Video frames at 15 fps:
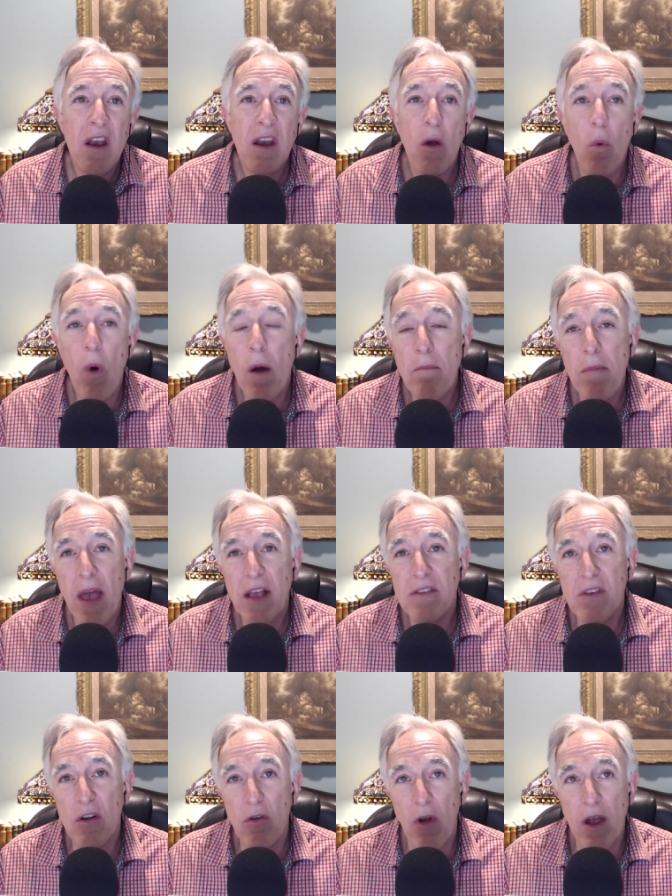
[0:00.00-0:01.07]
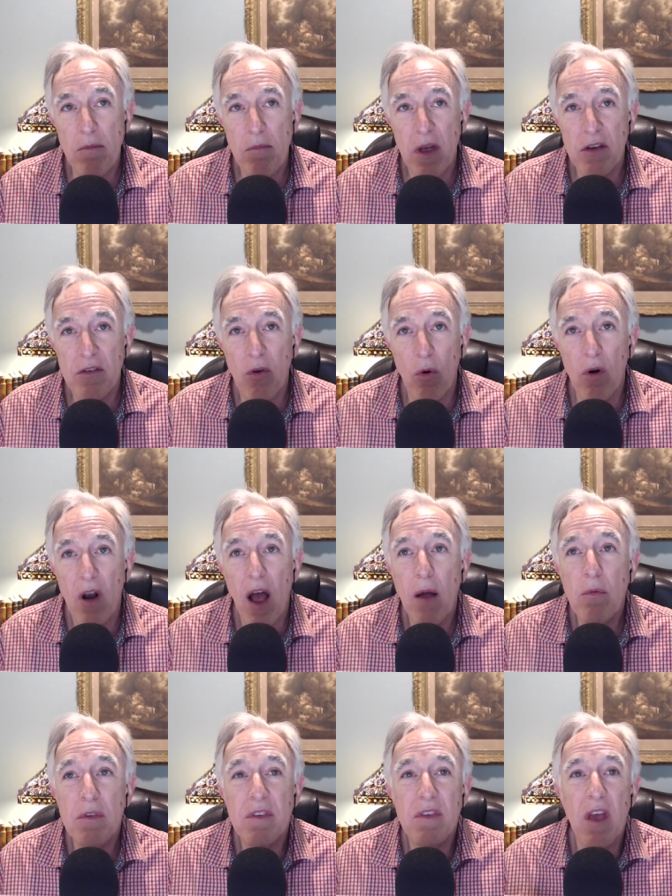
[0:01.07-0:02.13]
Now, what makes a great mentor? I
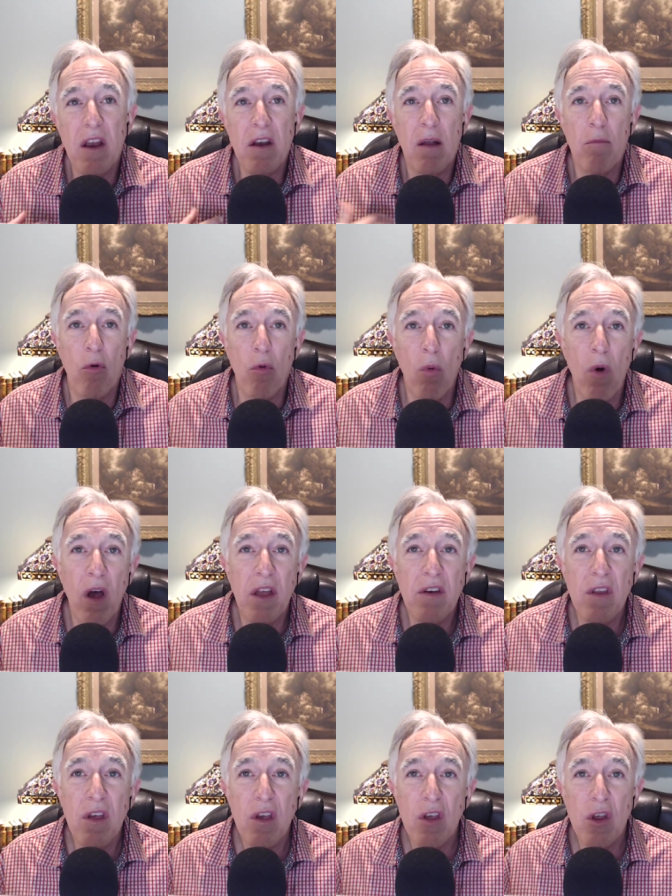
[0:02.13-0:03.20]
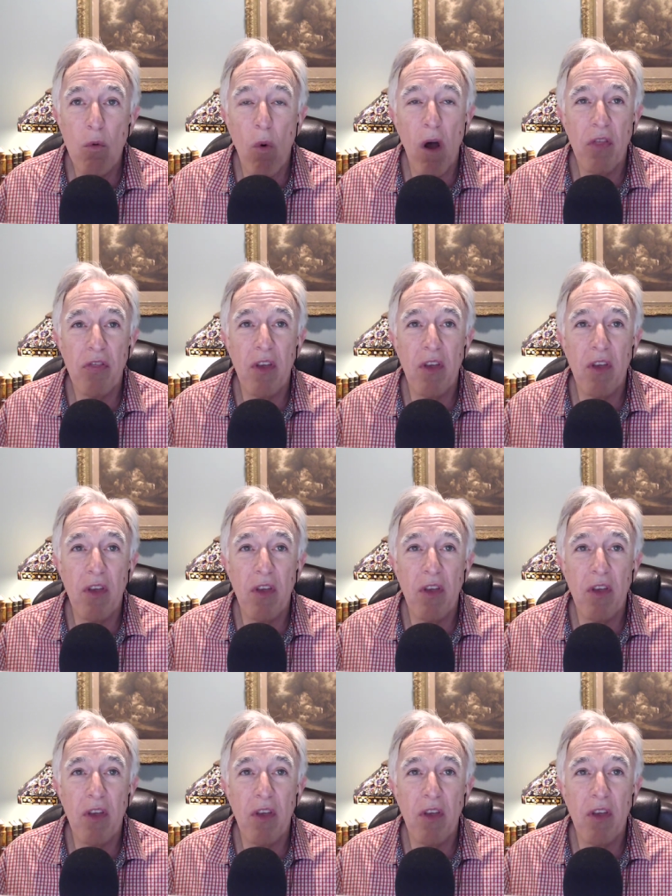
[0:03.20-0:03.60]
would say, number one, you want